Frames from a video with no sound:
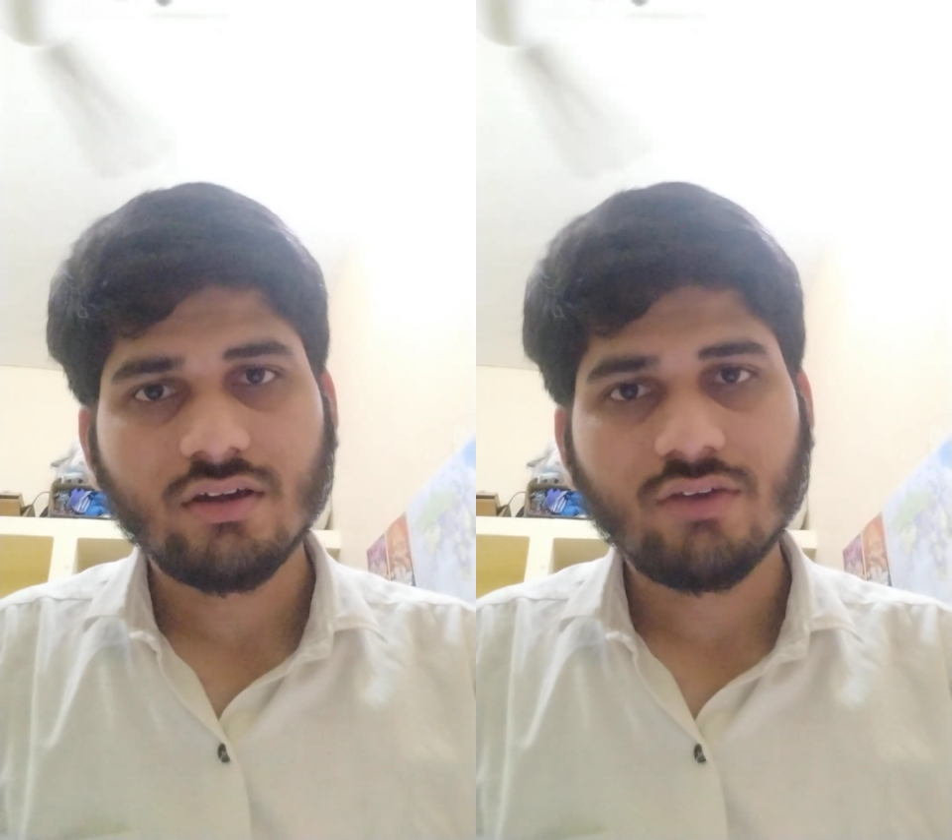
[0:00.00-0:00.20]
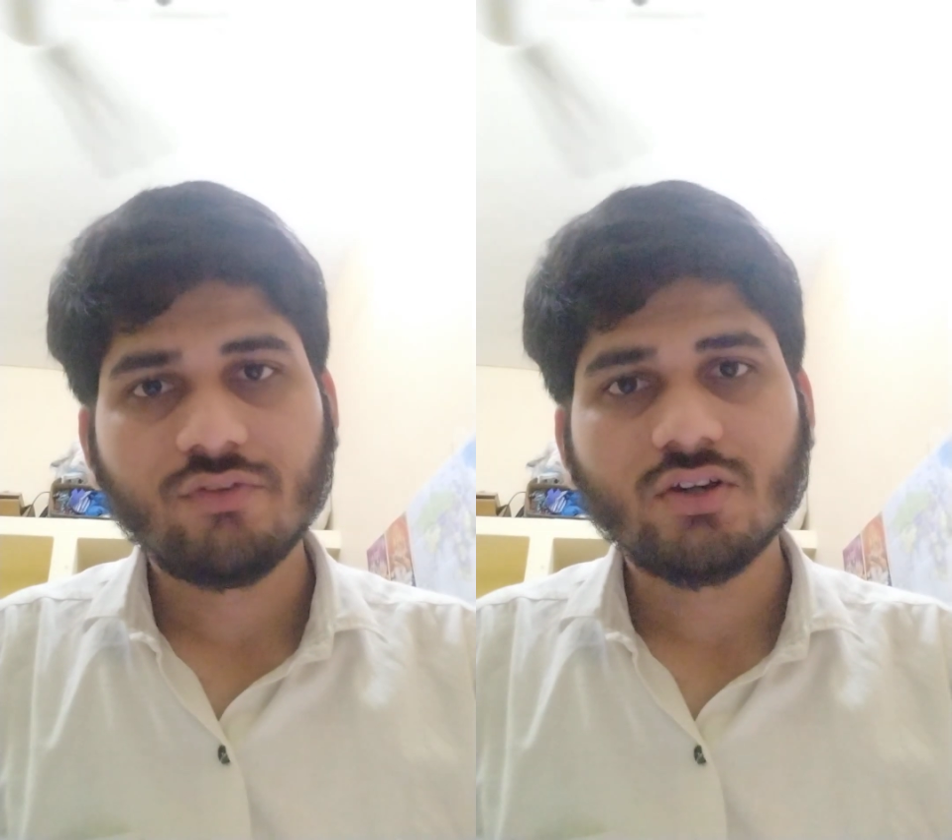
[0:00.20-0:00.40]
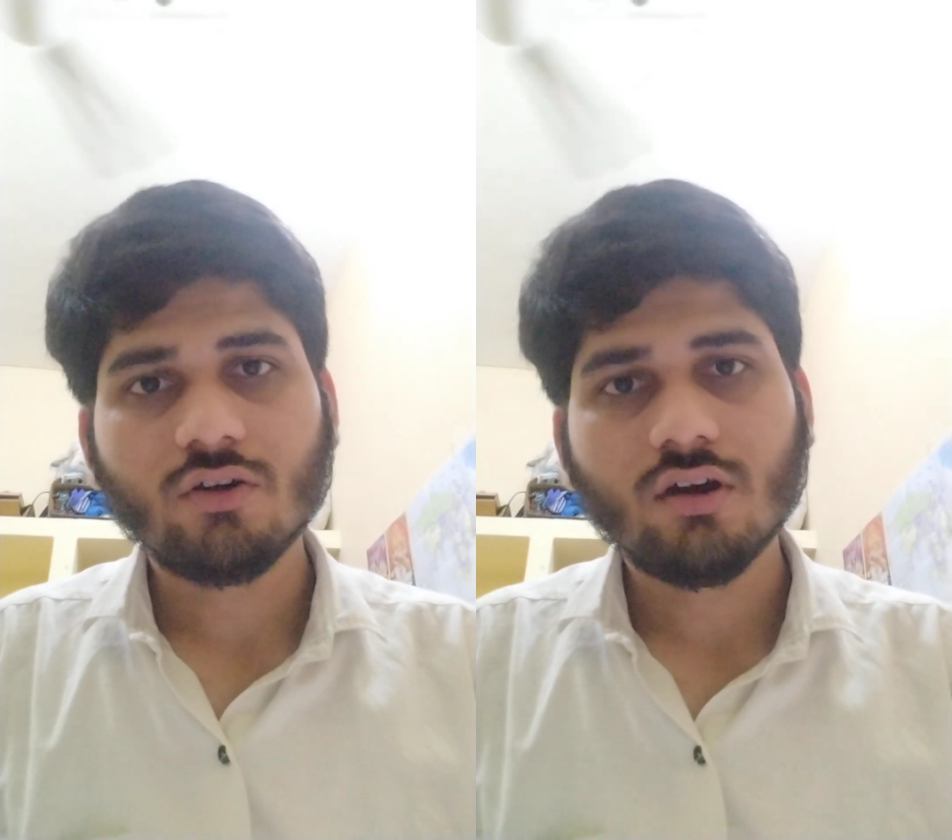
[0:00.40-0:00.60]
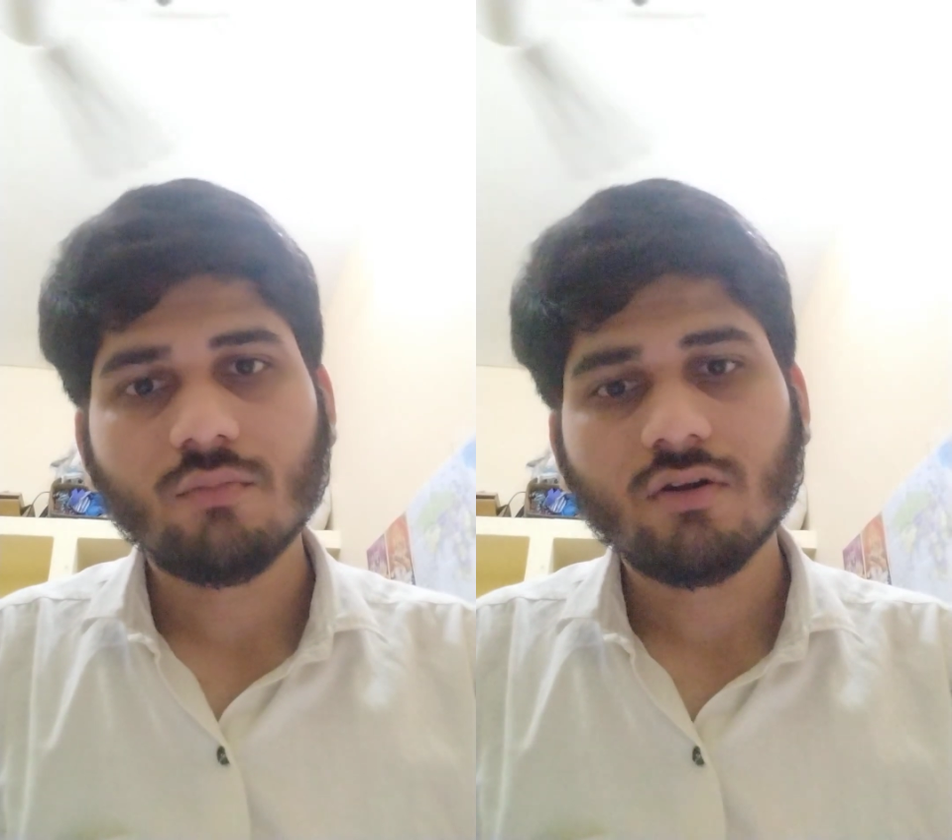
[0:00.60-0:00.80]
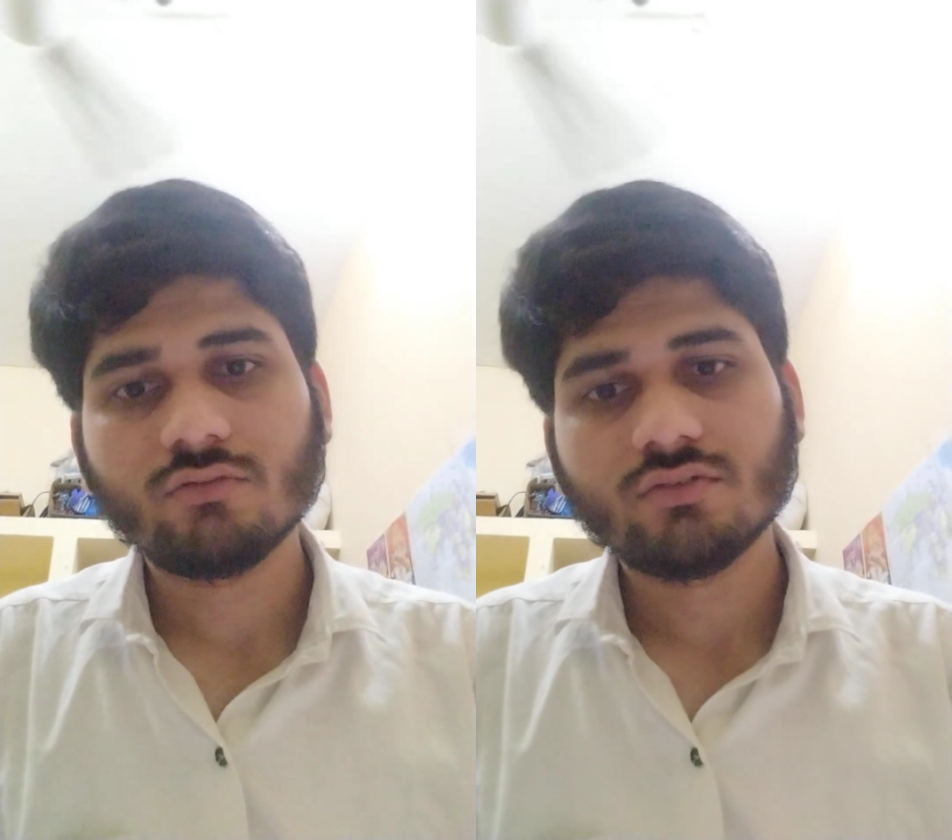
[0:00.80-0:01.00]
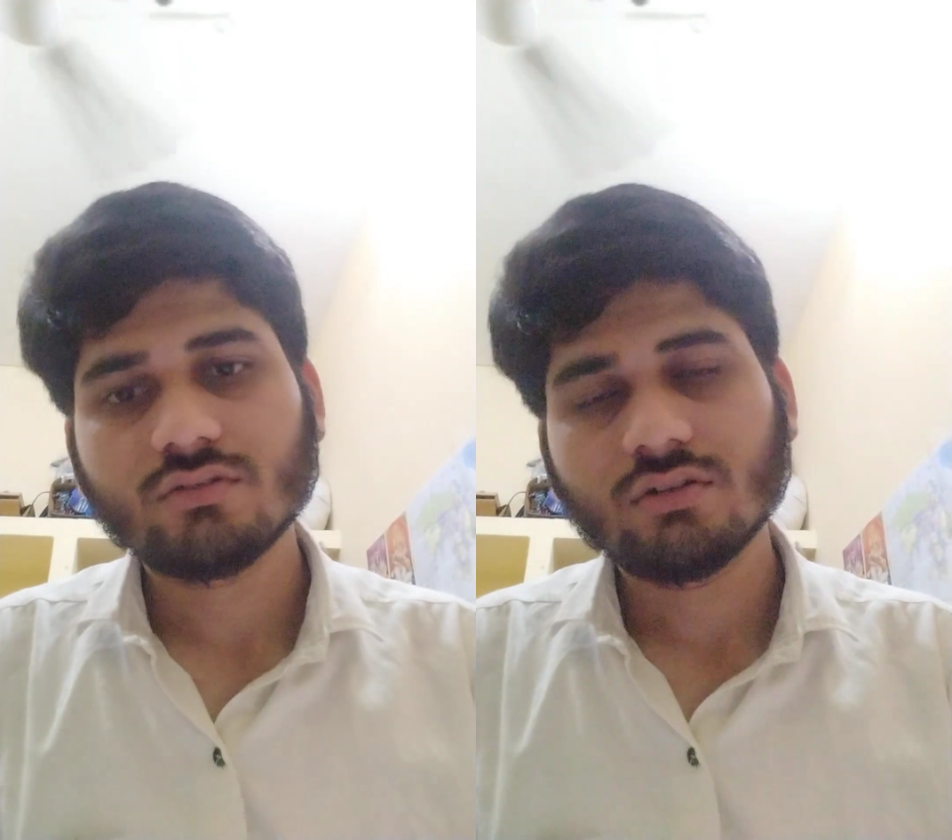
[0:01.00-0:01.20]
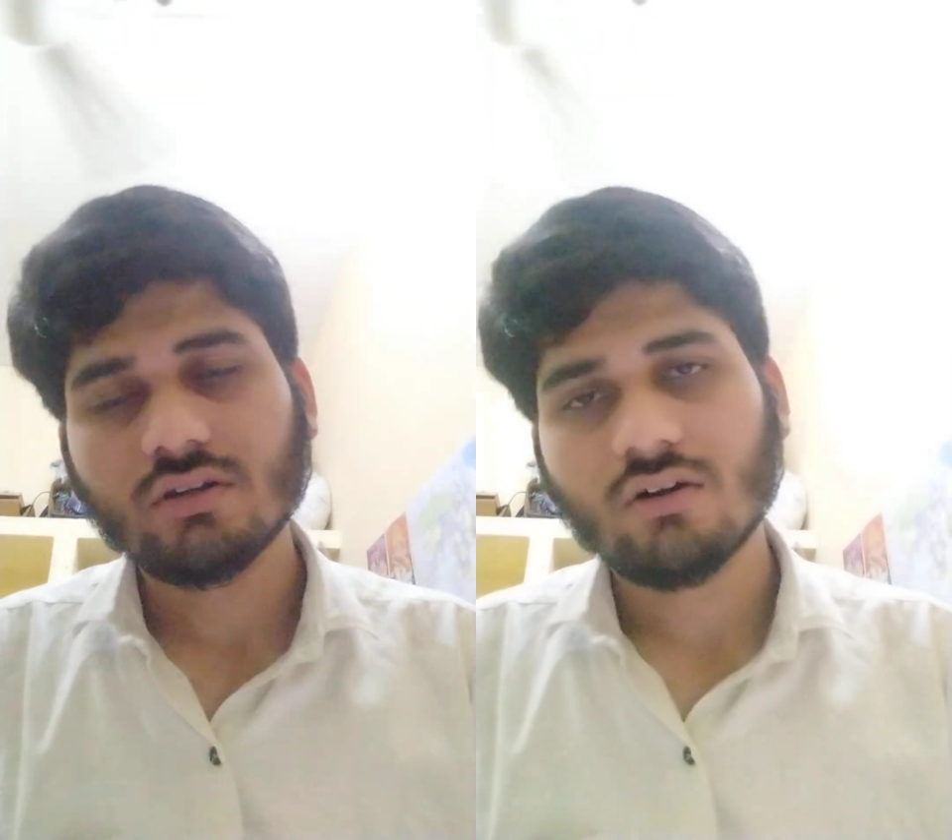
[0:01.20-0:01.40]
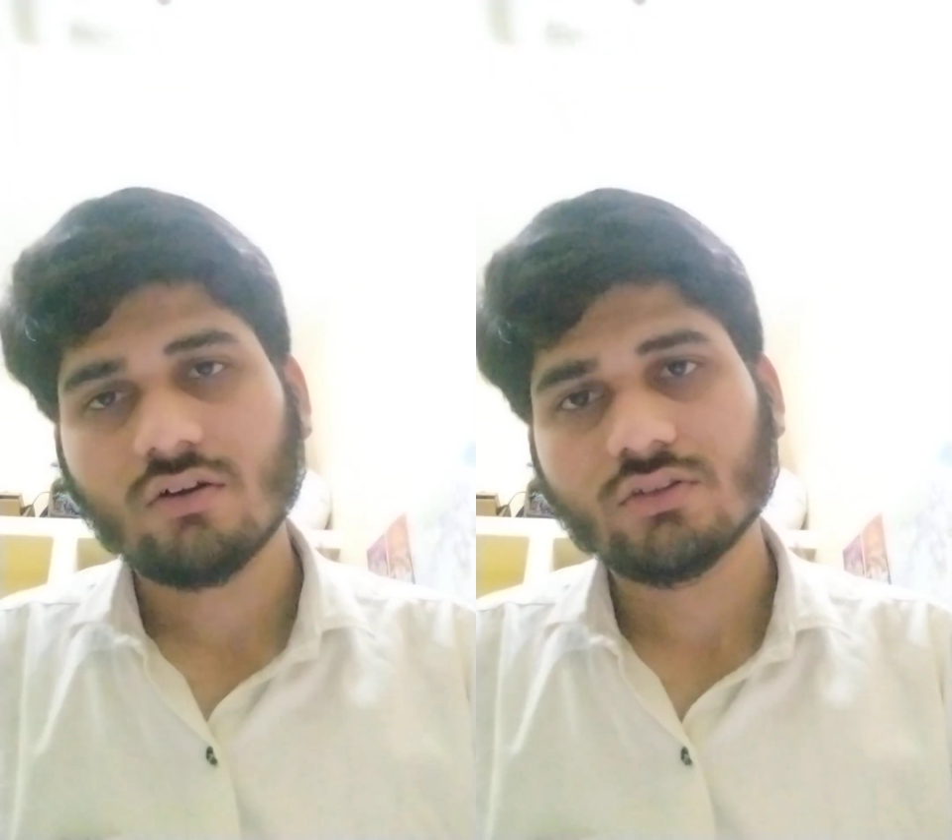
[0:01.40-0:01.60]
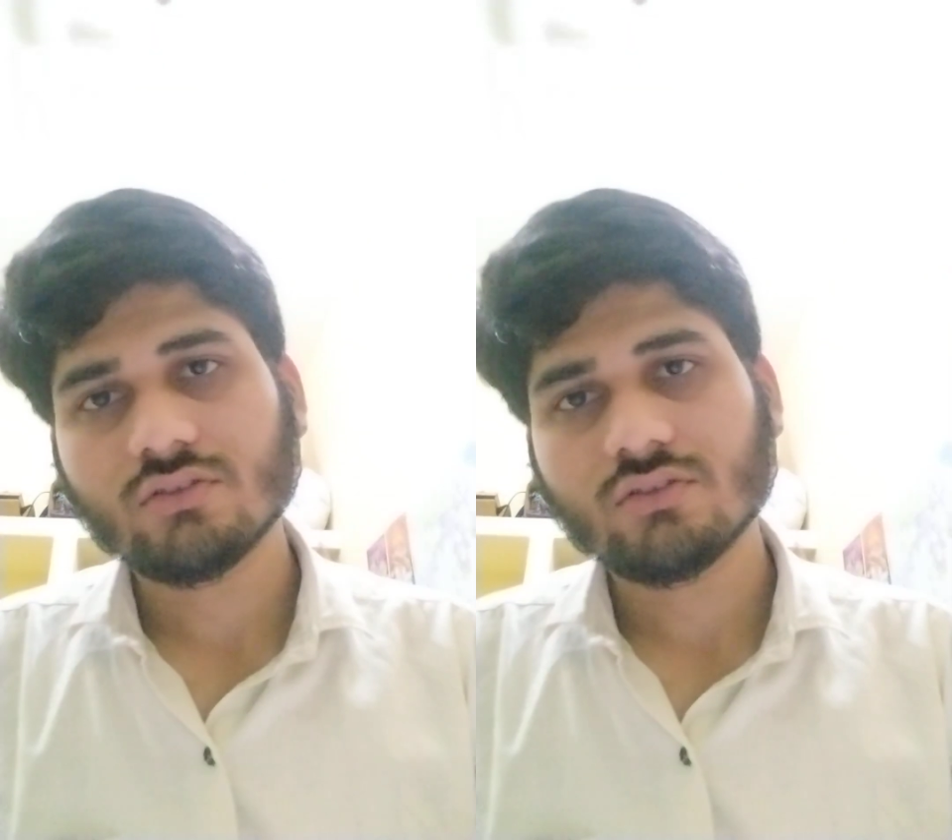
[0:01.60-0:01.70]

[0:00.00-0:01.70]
if we talk about on